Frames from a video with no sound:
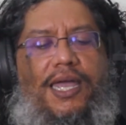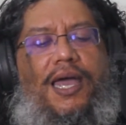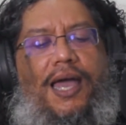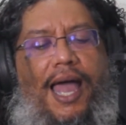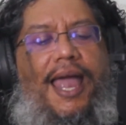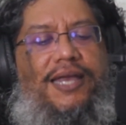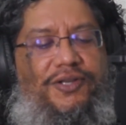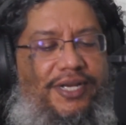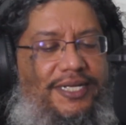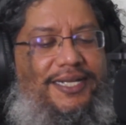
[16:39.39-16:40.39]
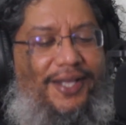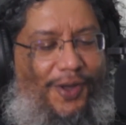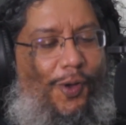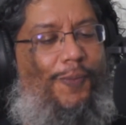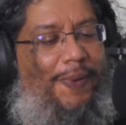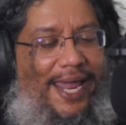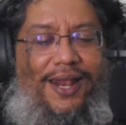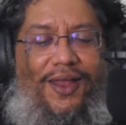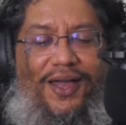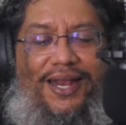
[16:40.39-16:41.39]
I actually listened to Coldplay a lot and